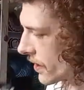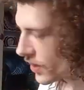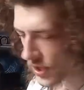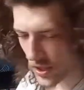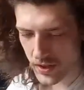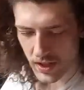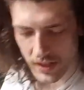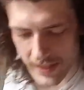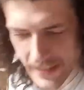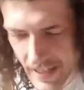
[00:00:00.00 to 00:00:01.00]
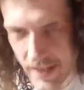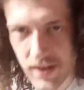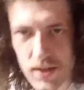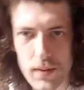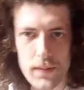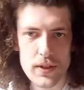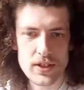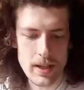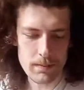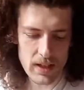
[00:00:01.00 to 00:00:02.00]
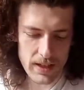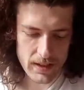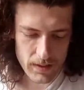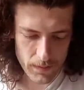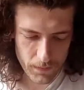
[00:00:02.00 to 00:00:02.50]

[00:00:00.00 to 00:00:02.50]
to lead into for some kind of